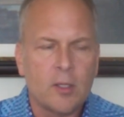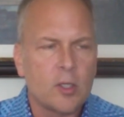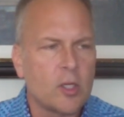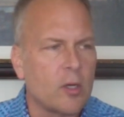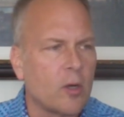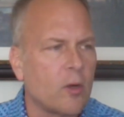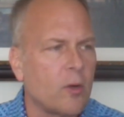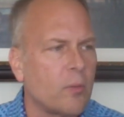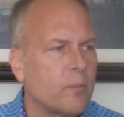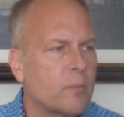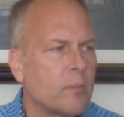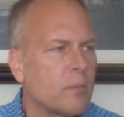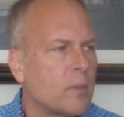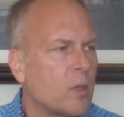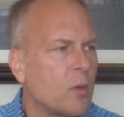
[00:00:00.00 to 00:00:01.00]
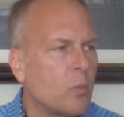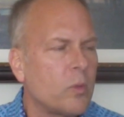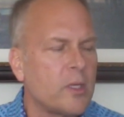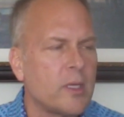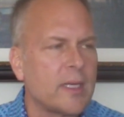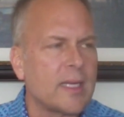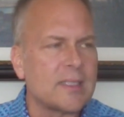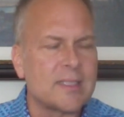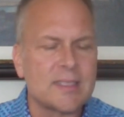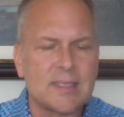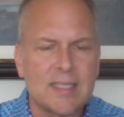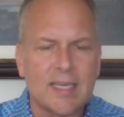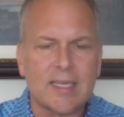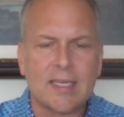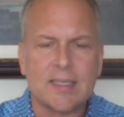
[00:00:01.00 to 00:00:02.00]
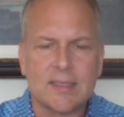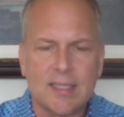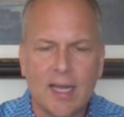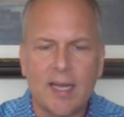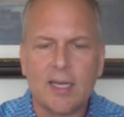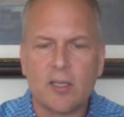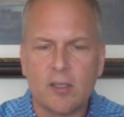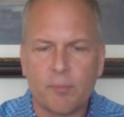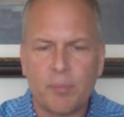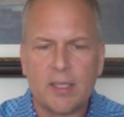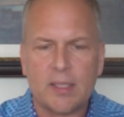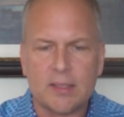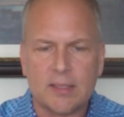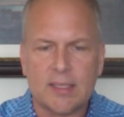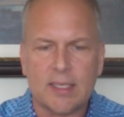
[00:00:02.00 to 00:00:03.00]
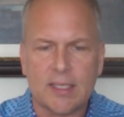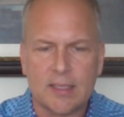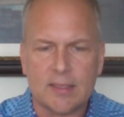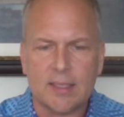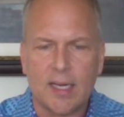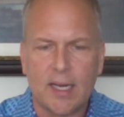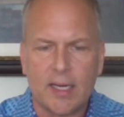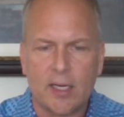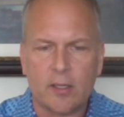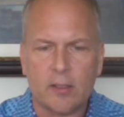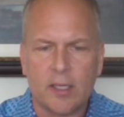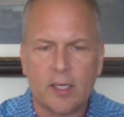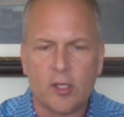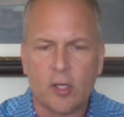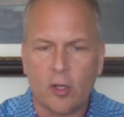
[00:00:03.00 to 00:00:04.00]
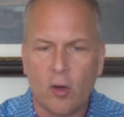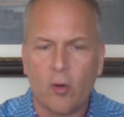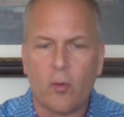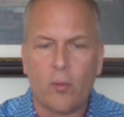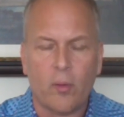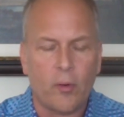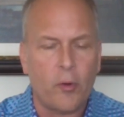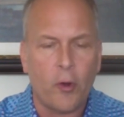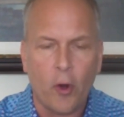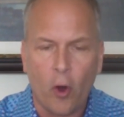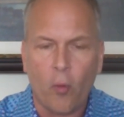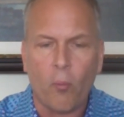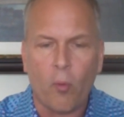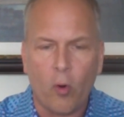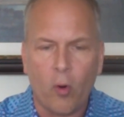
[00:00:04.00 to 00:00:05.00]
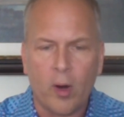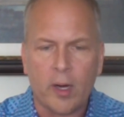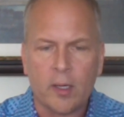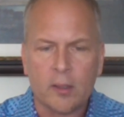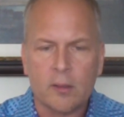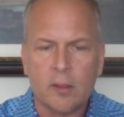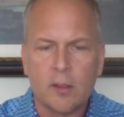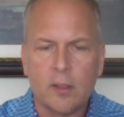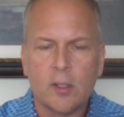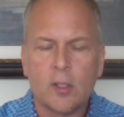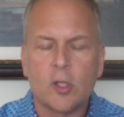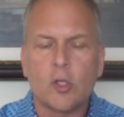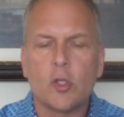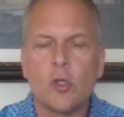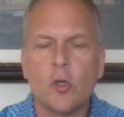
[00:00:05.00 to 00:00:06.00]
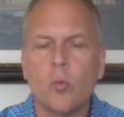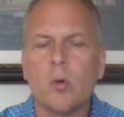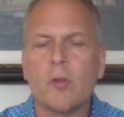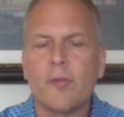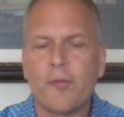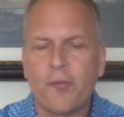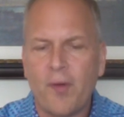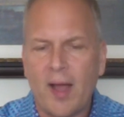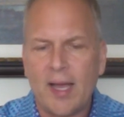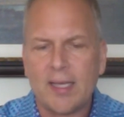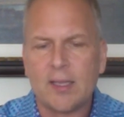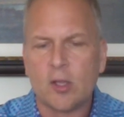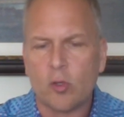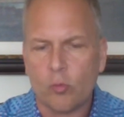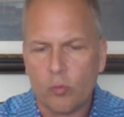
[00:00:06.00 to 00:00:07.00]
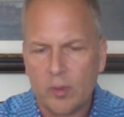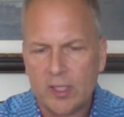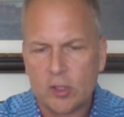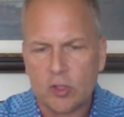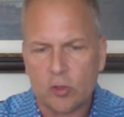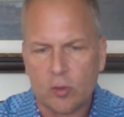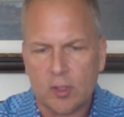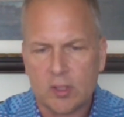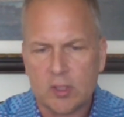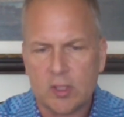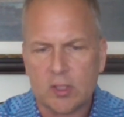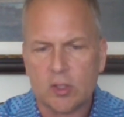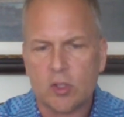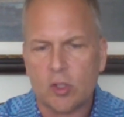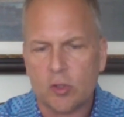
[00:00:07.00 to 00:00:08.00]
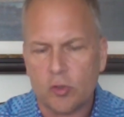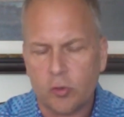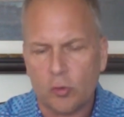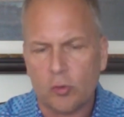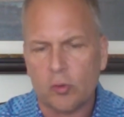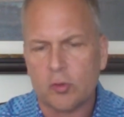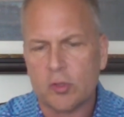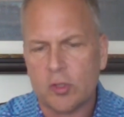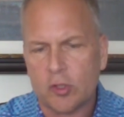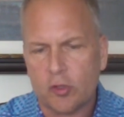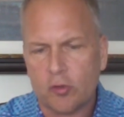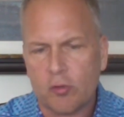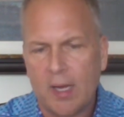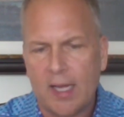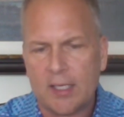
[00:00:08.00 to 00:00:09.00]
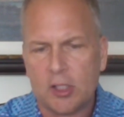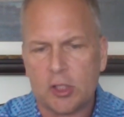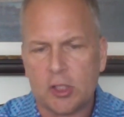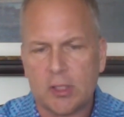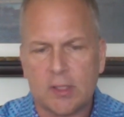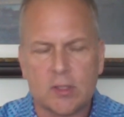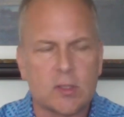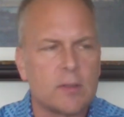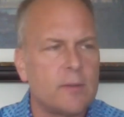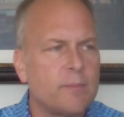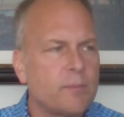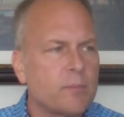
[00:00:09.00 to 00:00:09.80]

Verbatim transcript: You know, when you get sick and tired of being sick and tired and you go, no more, you will find the resources, the tools, the strategies,